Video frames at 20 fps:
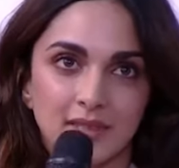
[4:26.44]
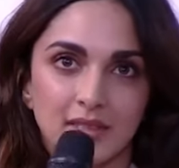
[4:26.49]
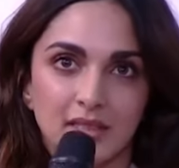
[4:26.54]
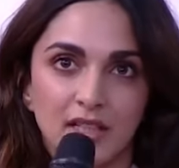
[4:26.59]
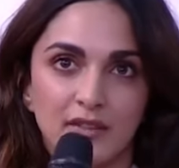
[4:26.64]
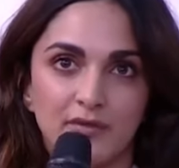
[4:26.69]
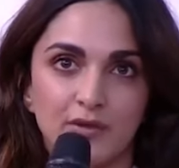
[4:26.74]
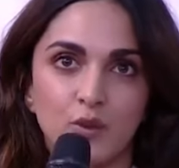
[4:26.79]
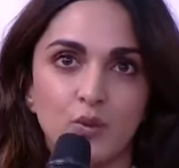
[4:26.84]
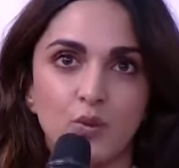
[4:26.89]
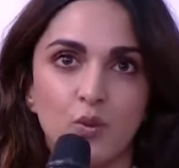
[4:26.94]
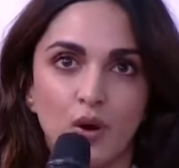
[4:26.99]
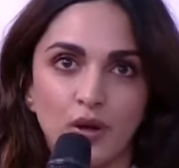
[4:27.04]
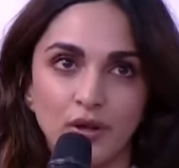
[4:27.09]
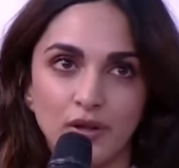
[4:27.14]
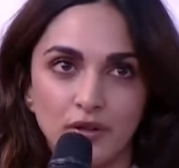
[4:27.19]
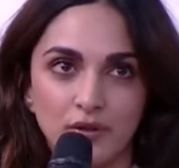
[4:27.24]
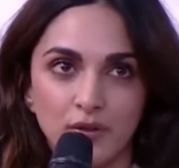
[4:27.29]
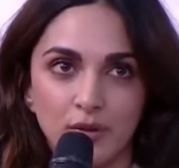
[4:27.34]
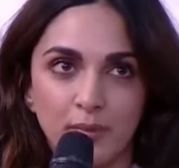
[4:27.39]
If you
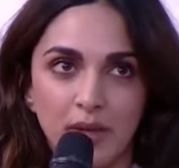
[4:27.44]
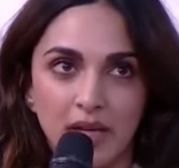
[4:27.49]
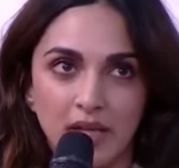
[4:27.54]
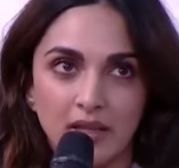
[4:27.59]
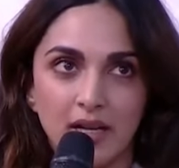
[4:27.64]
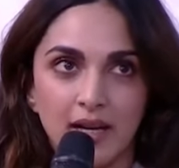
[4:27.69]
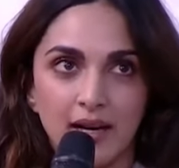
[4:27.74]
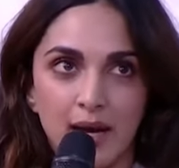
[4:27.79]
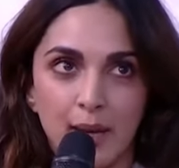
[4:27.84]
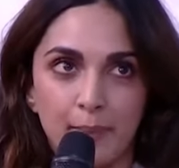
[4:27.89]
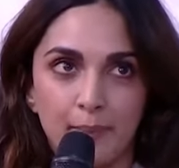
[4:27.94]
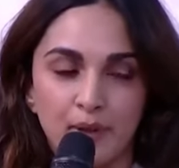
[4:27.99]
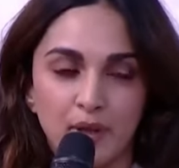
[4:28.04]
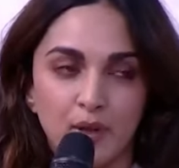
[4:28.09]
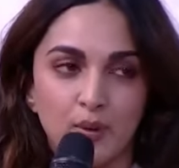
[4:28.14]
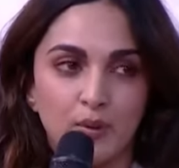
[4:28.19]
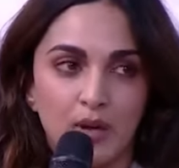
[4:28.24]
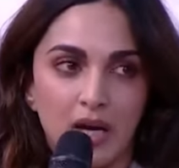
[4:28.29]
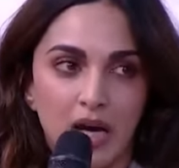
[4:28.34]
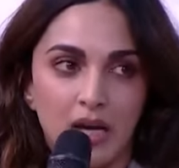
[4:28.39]
want to make that happen,
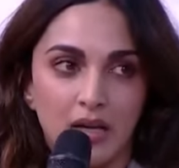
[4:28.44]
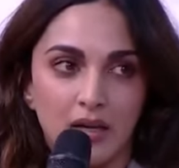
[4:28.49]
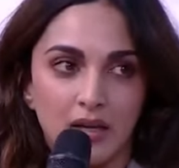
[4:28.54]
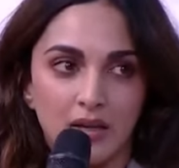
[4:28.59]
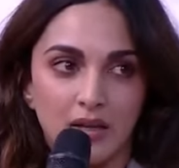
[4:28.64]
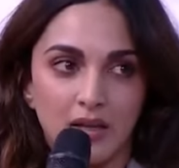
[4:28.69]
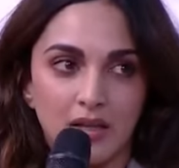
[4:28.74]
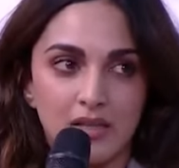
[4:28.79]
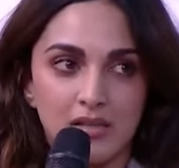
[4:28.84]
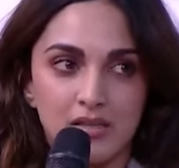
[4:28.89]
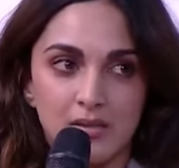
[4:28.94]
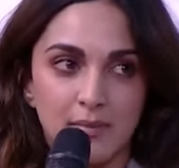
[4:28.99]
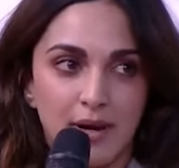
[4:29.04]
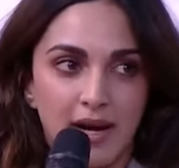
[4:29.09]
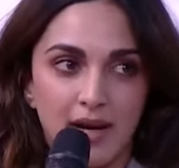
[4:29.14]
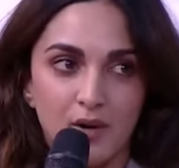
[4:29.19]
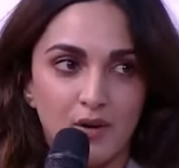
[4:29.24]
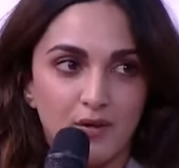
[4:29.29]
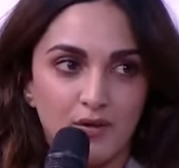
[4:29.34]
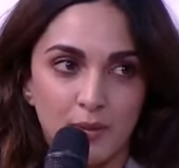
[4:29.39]
you can. I think it's
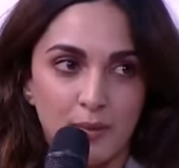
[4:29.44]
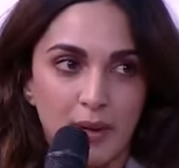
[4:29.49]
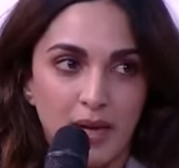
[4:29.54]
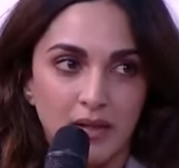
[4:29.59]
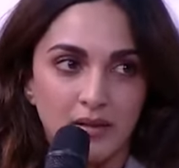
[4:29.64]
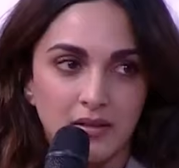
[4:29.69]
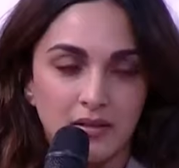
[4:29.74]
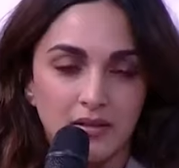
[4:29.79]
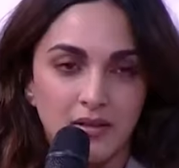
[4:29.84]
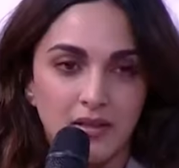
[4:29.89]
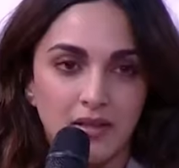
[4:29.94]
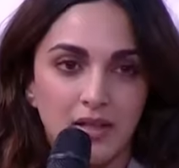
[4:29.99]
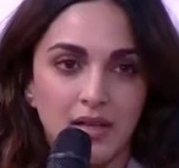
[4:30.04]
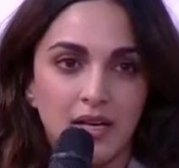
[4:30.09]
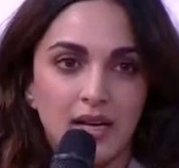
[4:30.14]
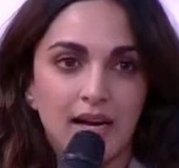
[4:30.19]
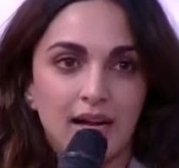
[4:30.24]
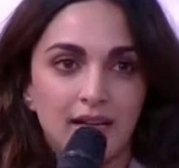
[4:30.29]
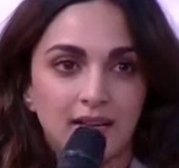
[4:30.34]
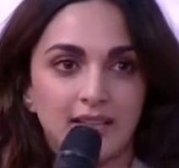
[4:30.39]
mind over matter.
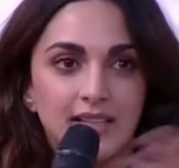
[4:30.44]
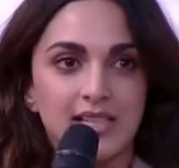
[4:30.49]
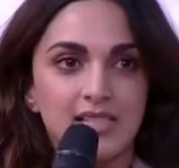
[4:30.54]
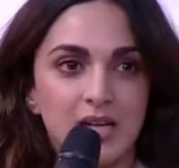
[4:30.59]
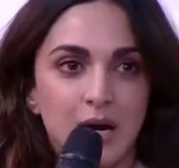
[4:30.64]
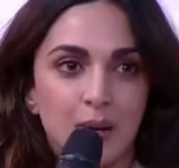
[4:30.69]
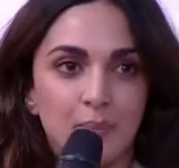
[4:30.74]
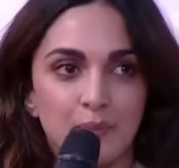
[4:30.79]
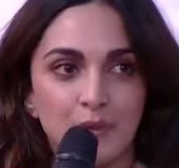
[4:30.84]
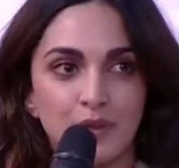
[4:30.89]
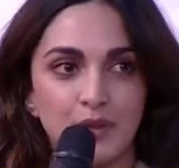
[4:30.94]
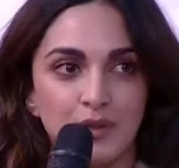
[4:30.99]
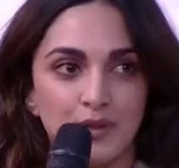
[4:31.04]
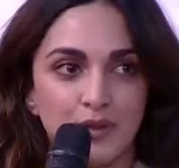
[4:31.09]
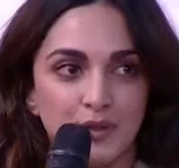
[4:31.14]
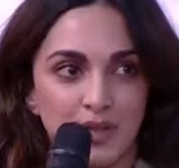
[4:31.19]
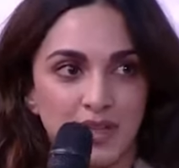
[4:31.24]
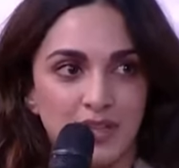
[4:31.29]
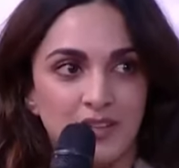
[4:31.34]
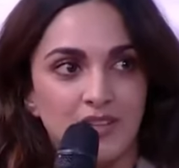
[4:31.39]
And the example you
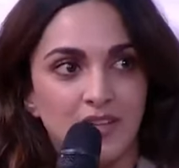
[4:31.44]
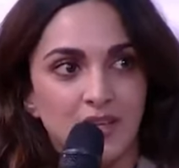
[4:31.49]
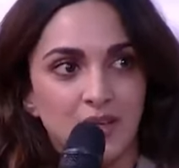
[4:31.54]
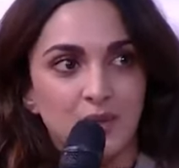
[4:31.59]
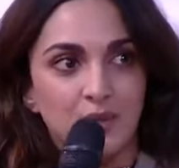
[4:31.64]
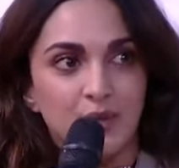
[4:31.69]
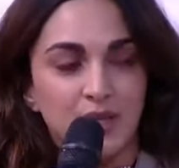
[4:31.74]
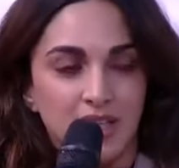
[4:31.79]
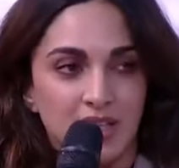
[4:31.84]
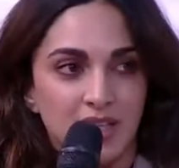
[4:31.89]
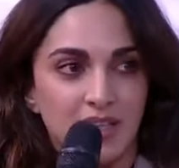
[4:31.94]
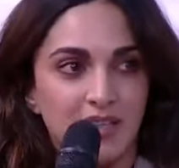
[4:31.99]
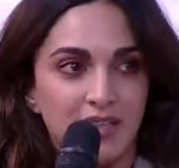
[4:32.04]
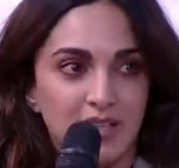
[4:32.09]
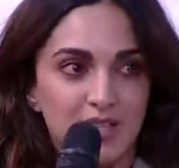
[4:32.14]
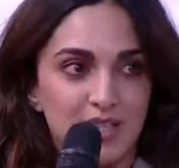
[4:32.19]
took, Indra Nooyi, I think